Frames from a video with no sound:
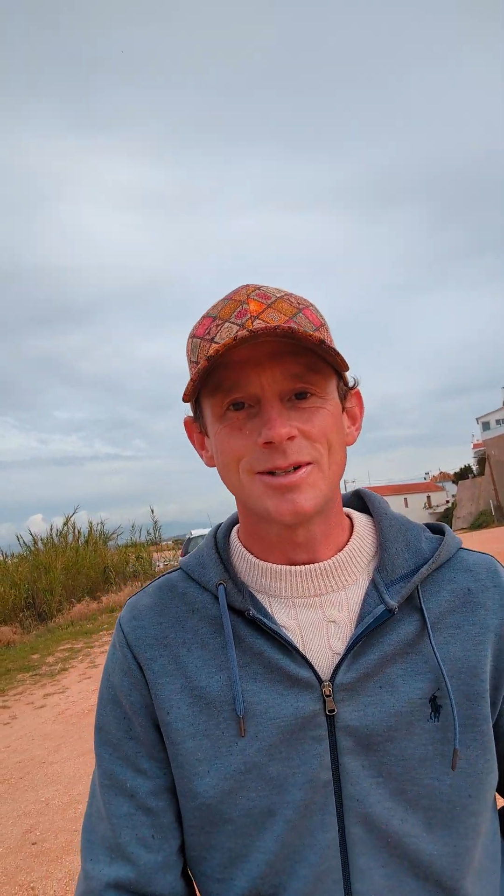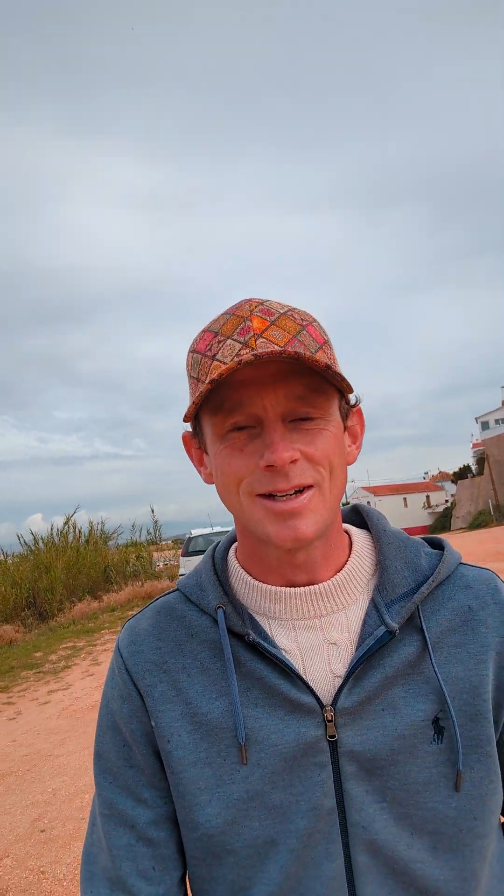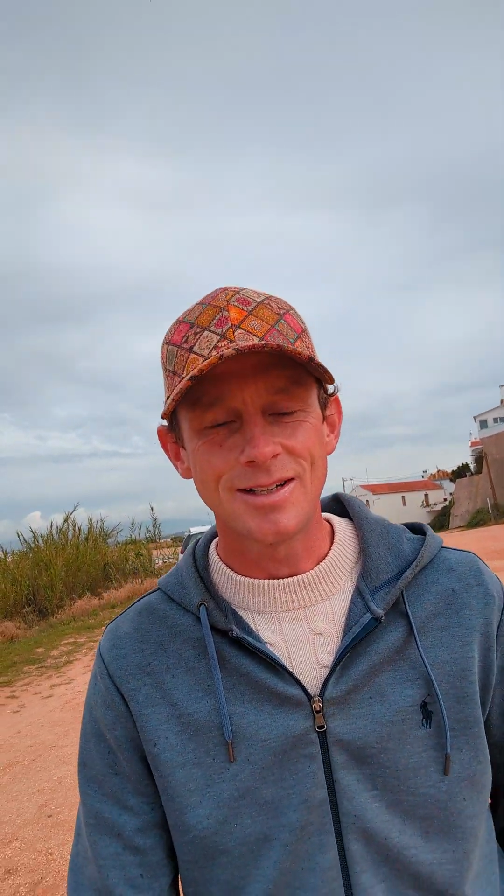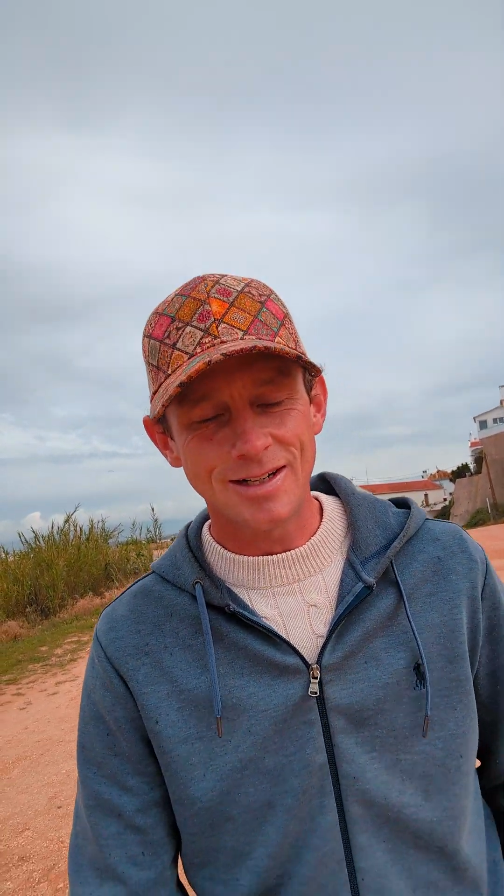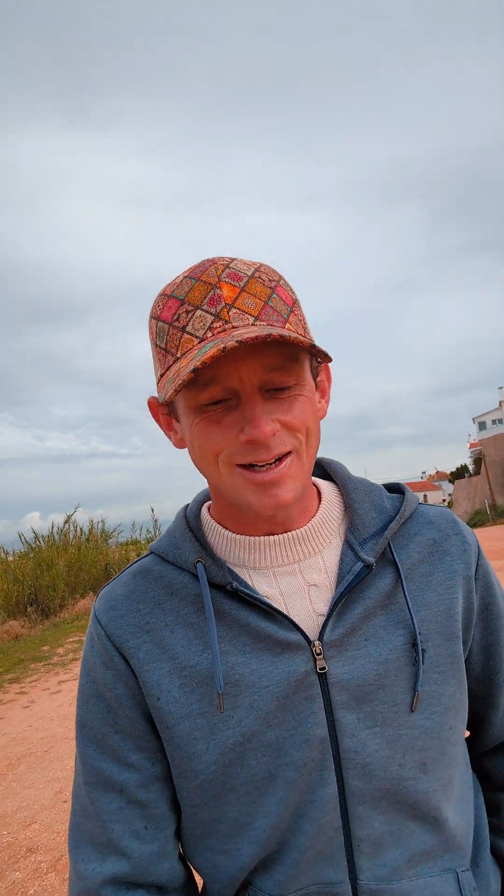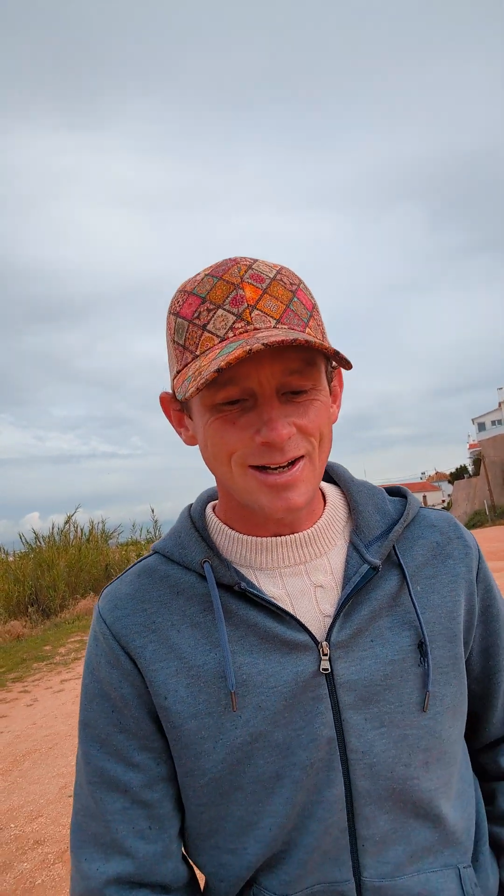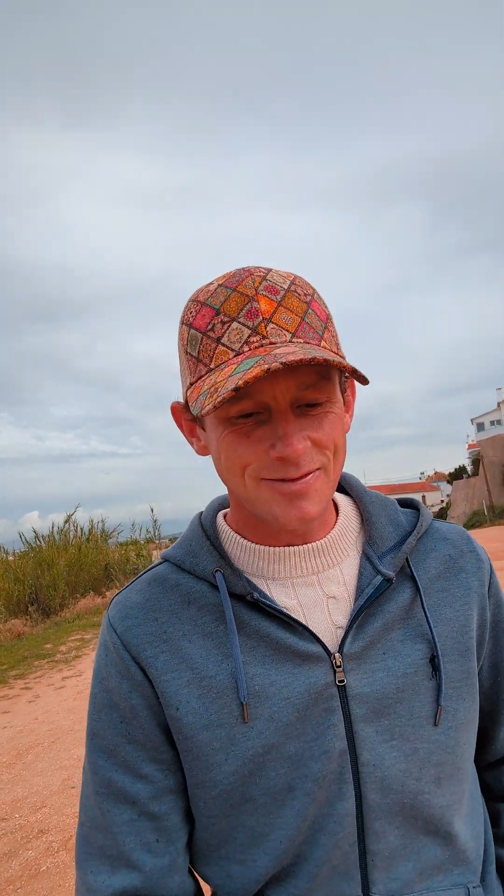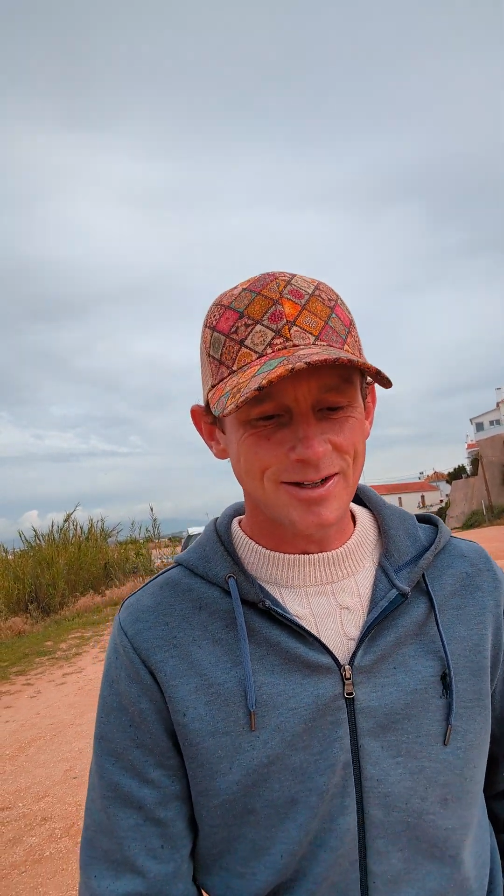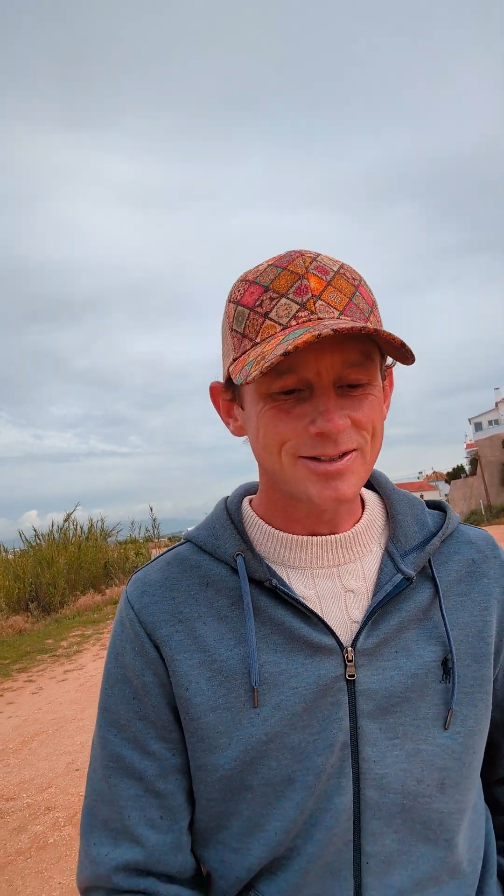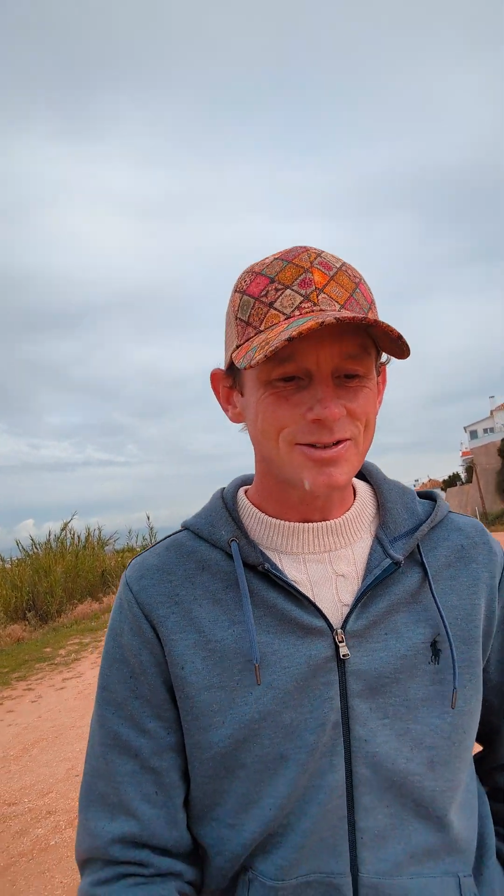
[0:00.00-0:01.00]
I didn't have
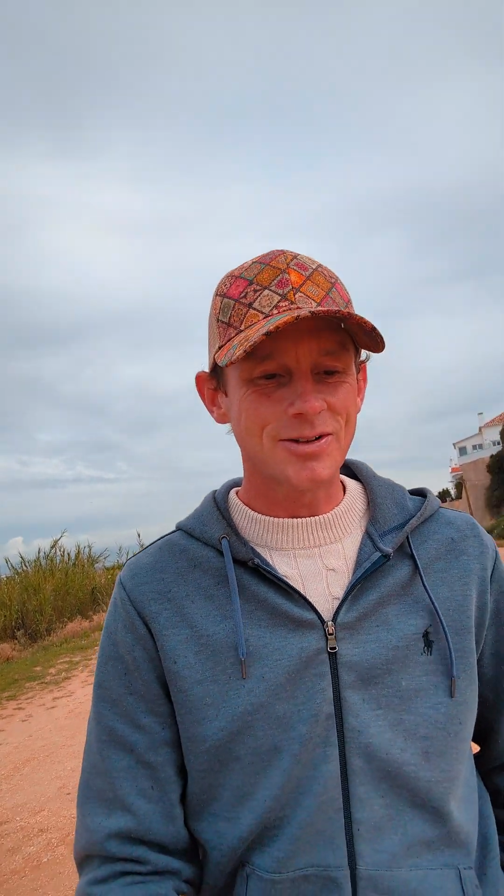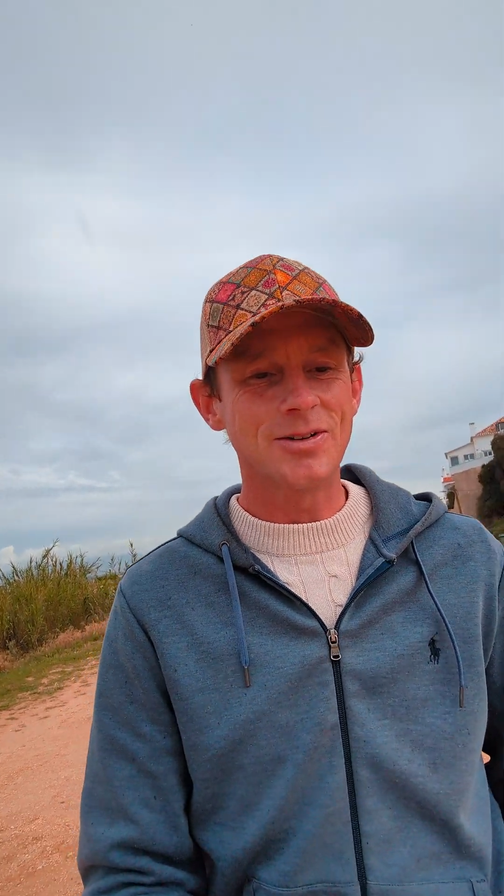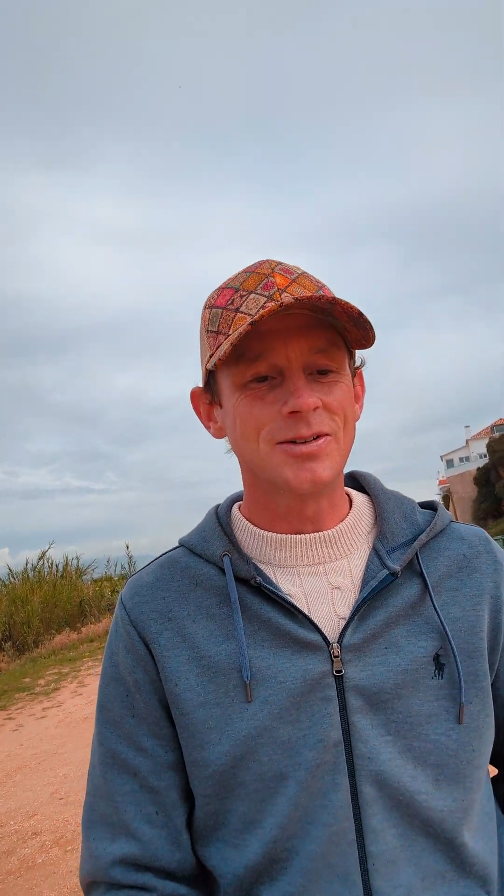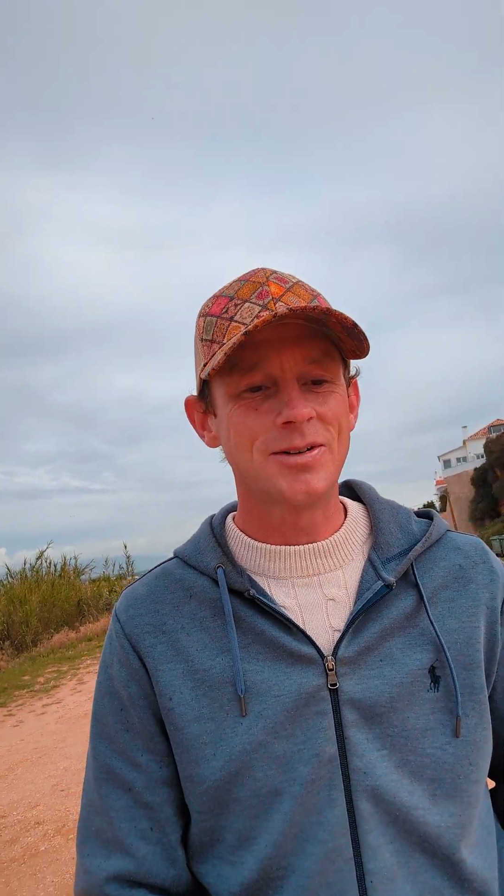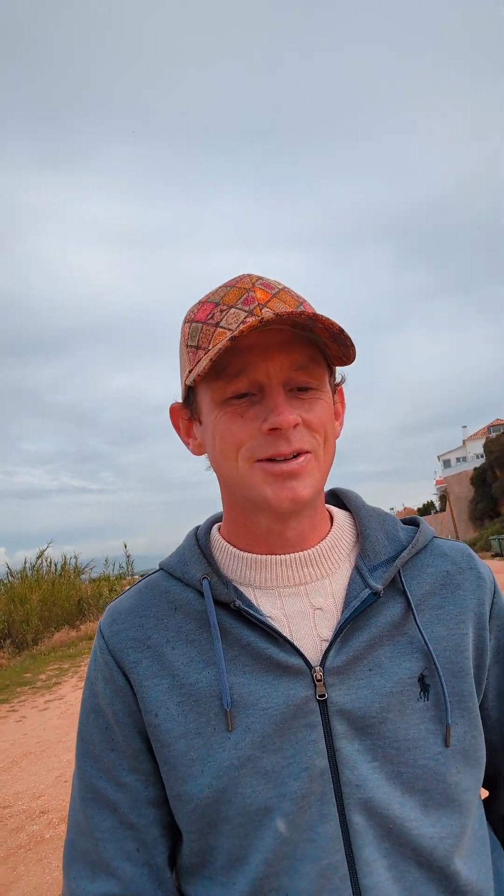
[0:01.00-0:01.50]
it. So